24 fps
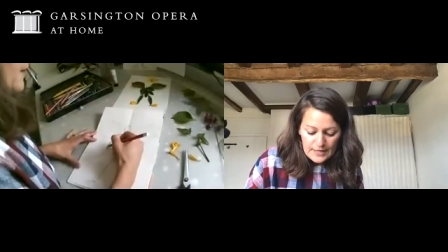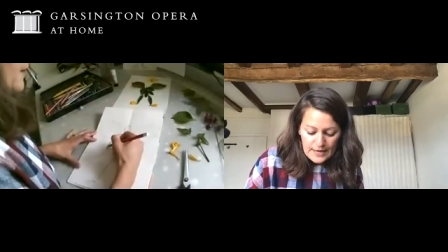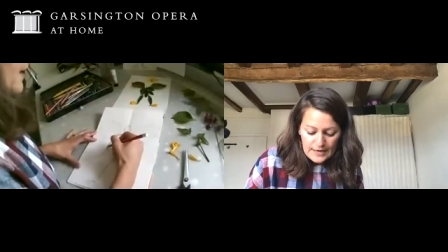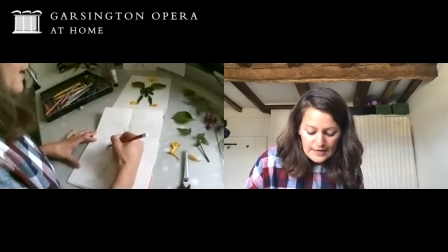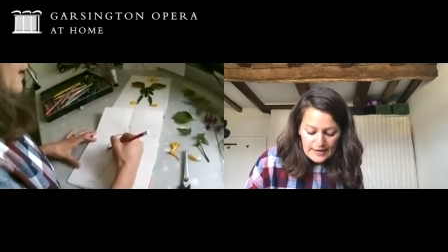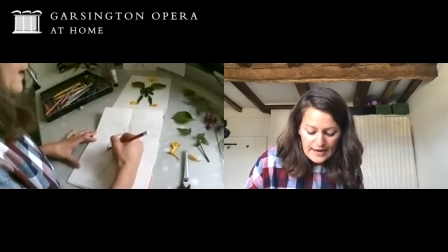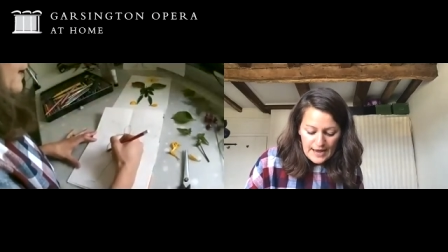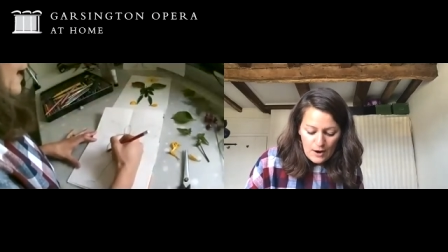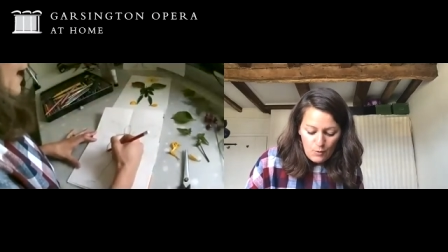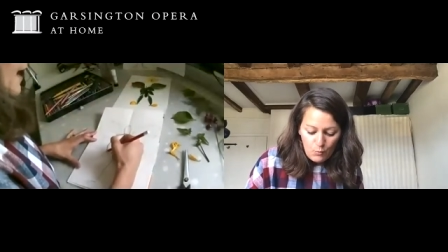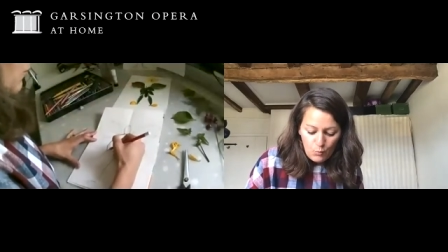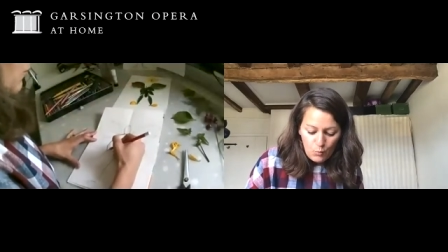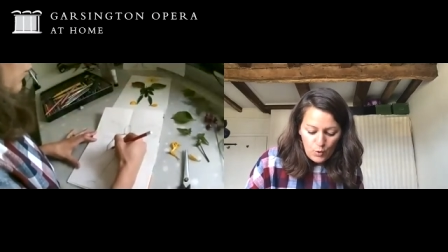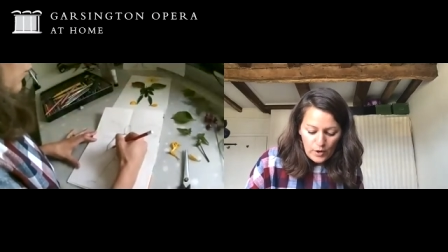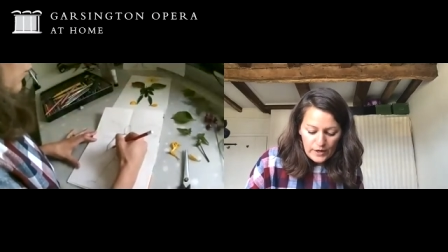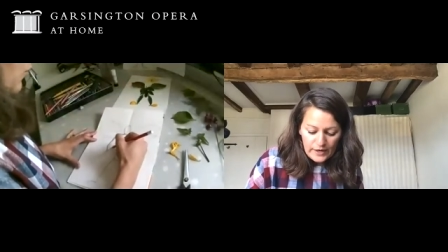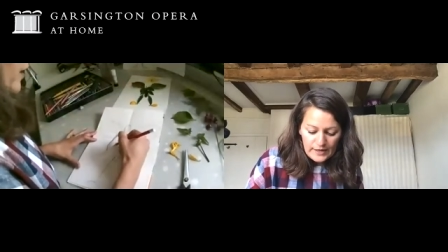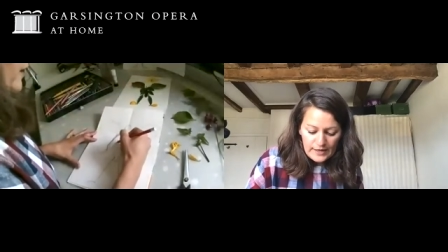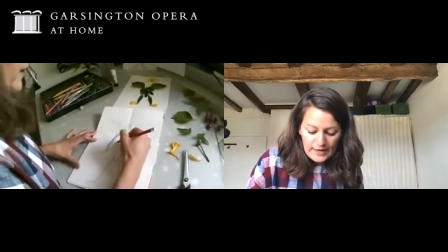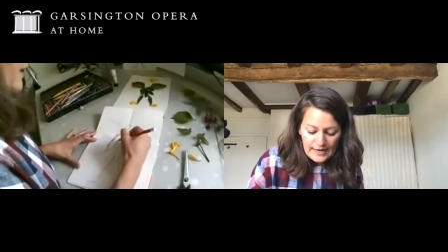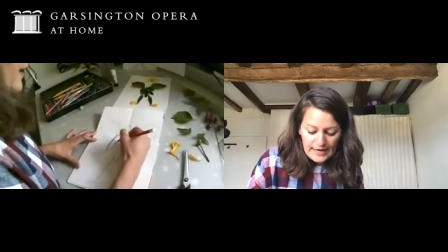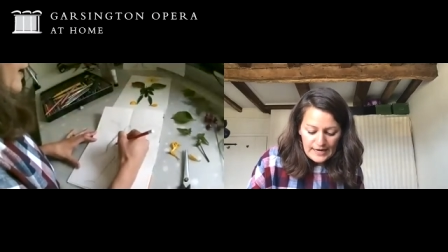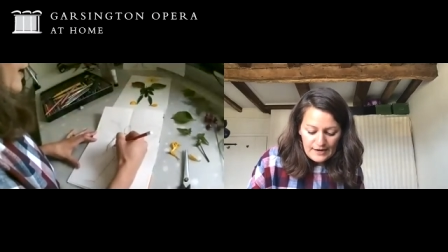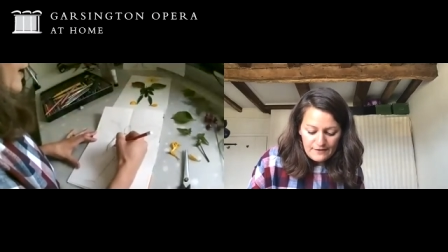Now
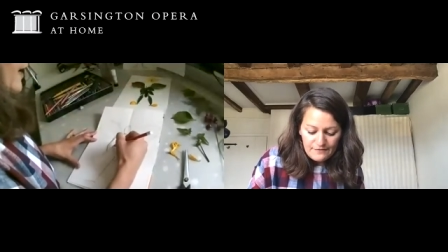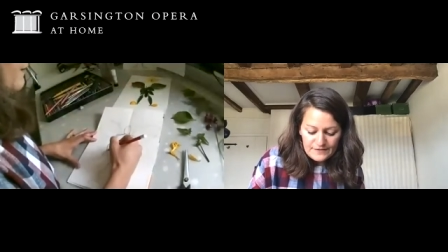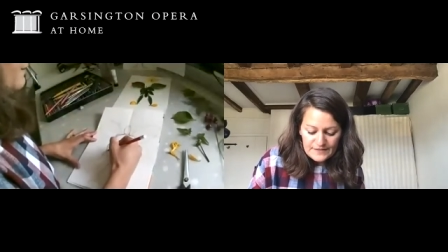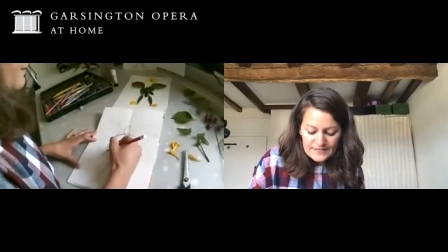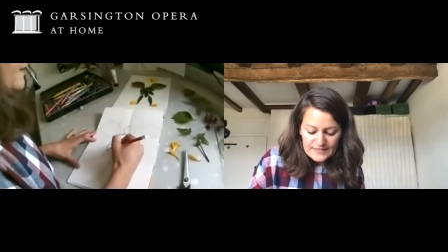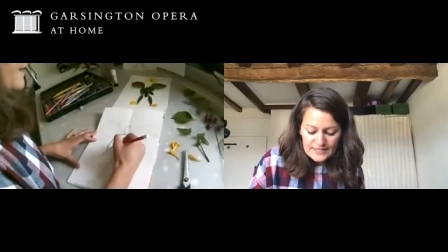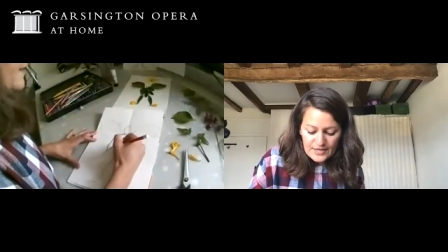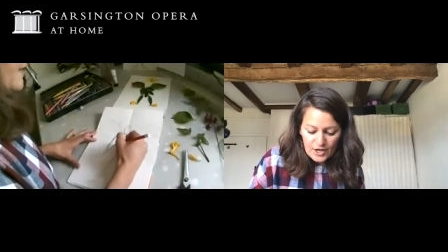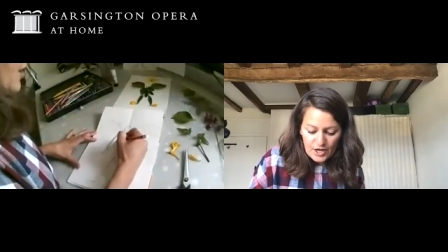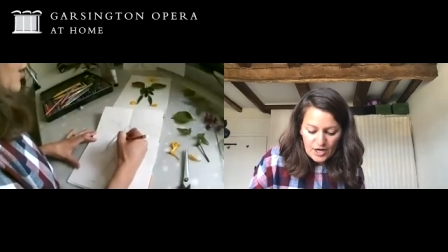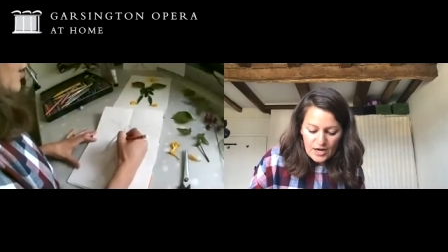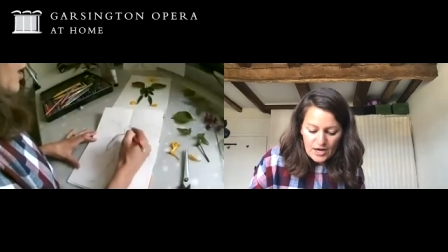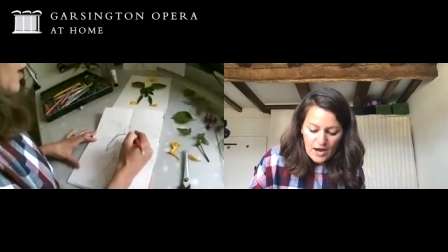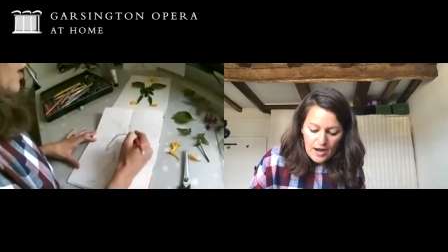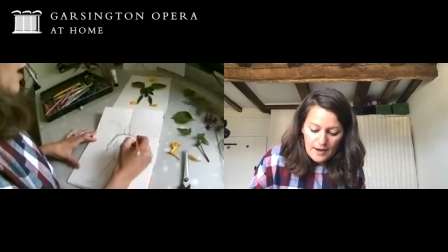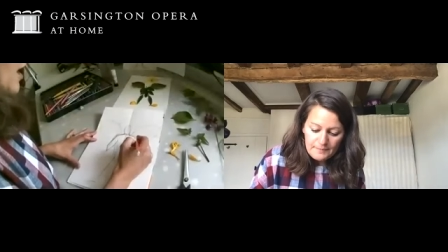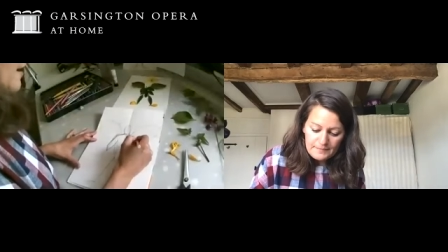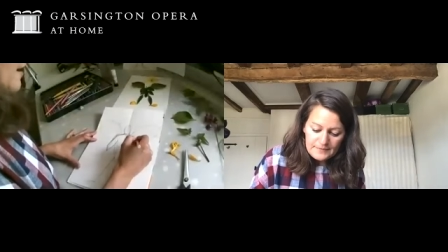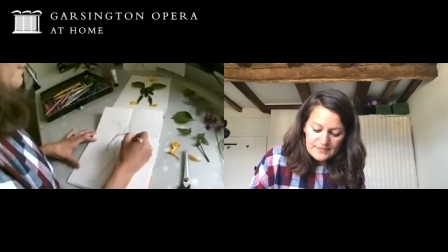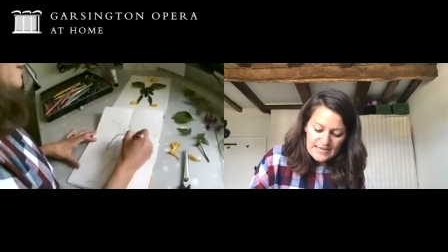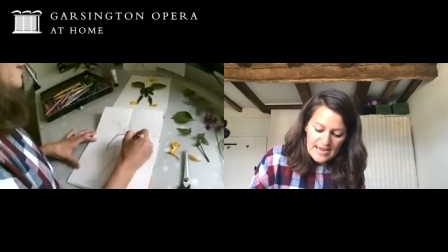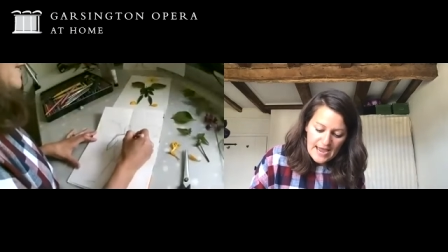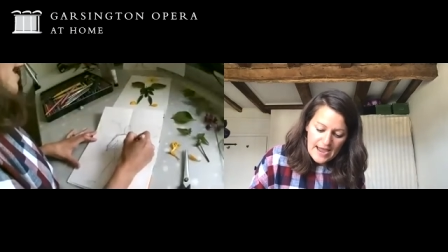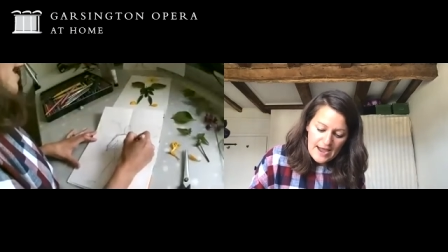one leaf is going to
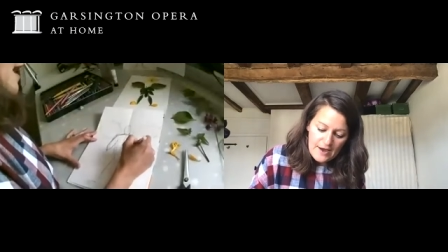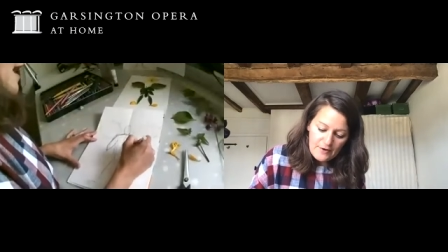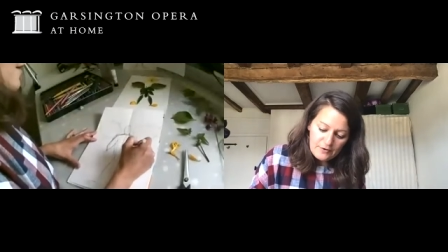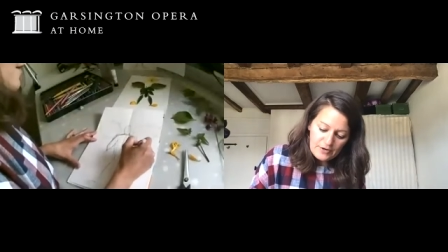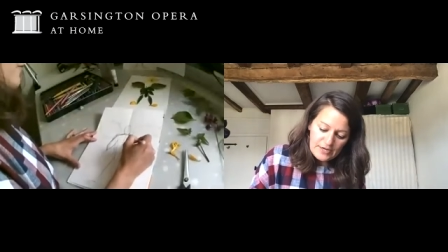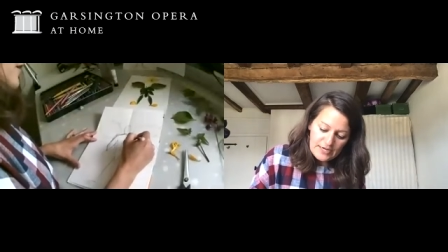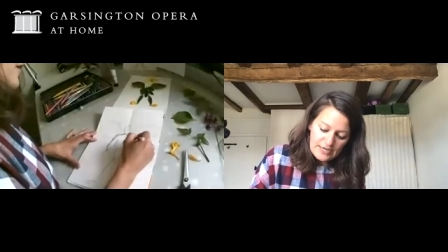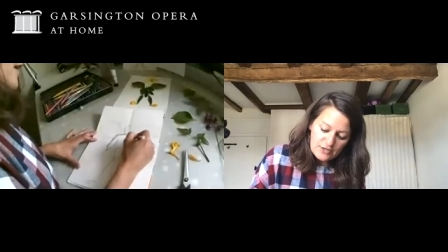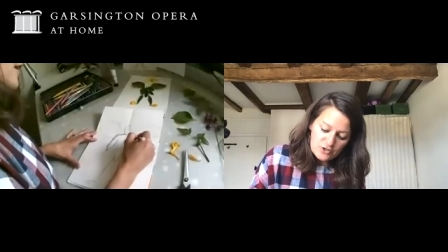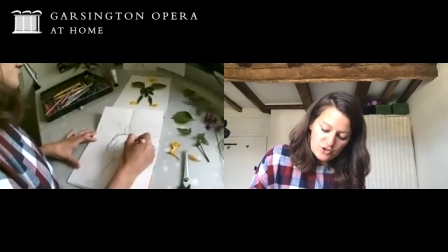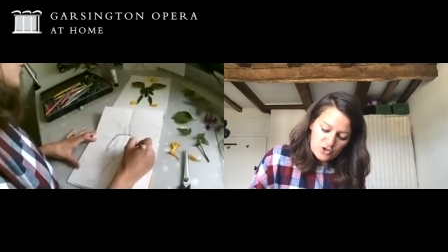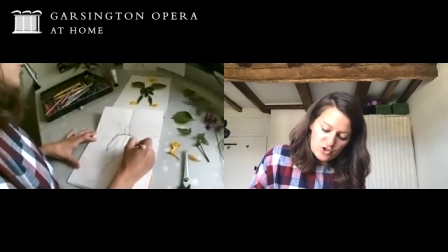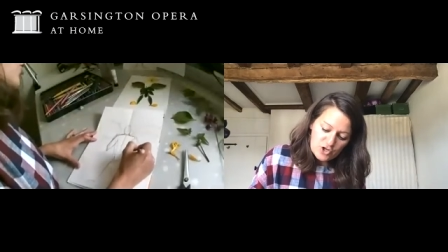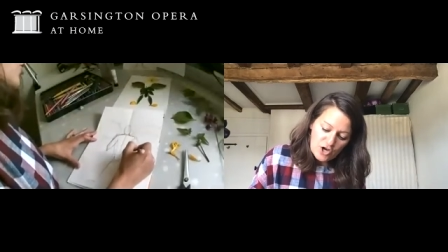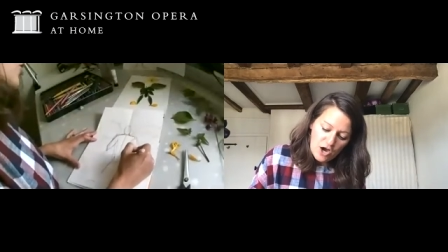come down each